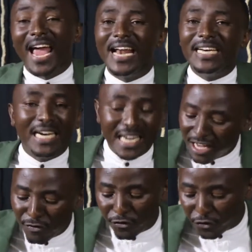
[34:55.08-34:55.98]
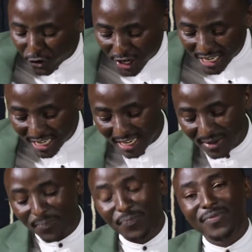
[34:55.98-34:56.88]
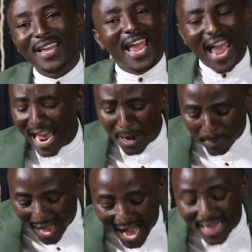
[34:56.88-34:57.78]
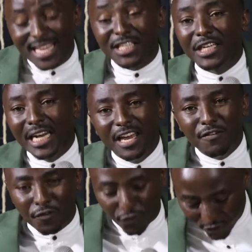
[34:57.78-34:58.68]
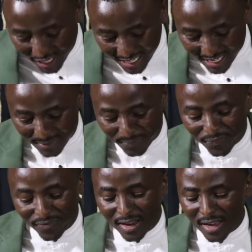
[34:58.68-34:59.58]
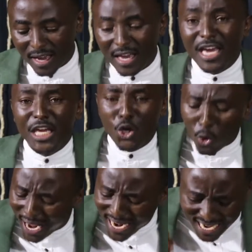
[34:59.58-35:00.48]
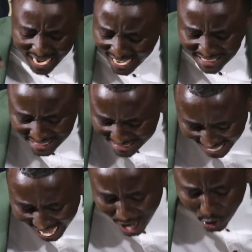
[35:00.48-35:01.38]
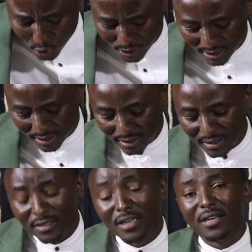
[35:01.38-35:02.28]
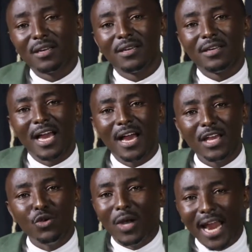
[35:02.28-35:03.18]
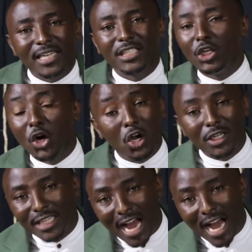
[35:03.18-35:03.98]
and live free. Help others live free. You can let down. Yeah, you let God